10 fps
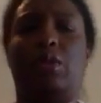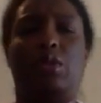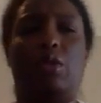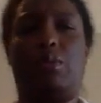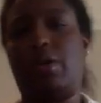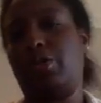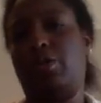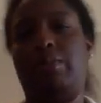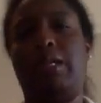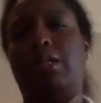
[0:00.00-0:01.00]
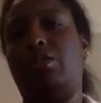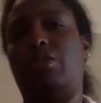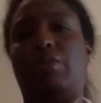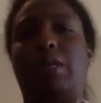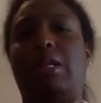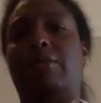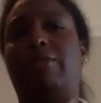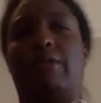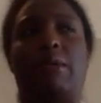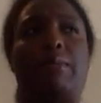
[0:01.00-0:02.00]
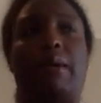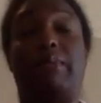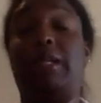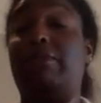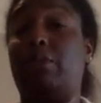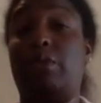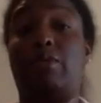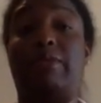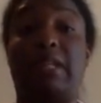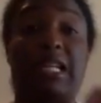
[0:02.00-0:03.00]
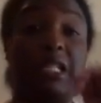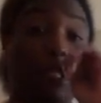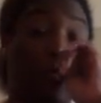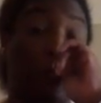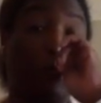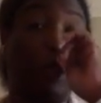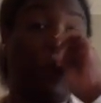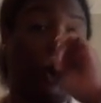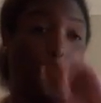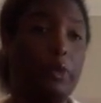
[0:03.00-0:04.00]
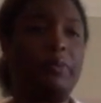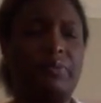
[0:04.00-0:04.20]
So Marshall begins to read from, I believe it was Revelations, I'm not sure.